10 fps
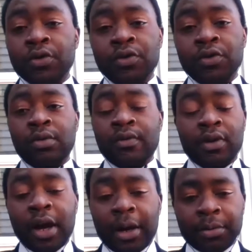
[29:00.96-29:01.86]
what is
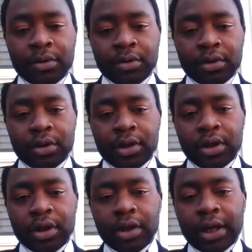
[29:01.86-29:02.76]
going to happen,
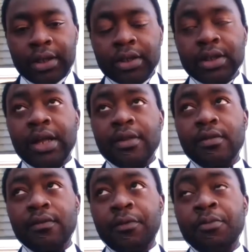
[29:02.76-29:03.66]
I think
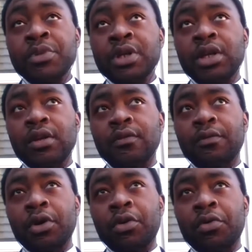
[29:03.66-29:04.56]
that's, for me, is a
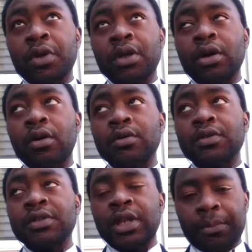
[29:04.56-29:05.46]
very critical
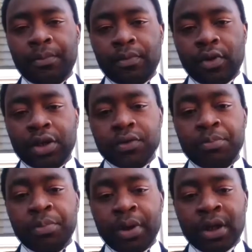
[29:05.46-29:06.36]
step to actually
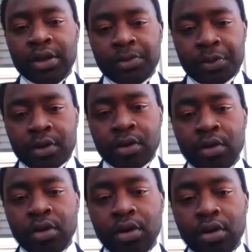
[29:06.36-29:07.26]
be an entrepreneur.
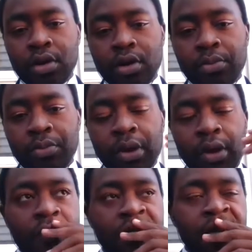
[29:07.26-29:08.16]

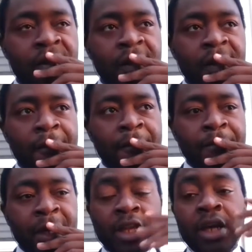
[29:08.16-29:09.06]
Because
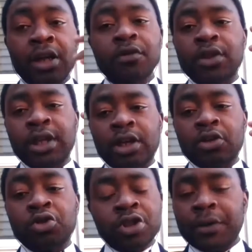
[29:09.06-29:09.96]
at the end of the day,
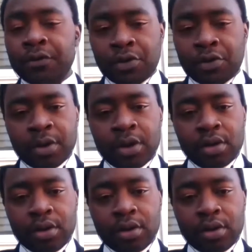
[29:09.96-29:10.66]
you just have to do it.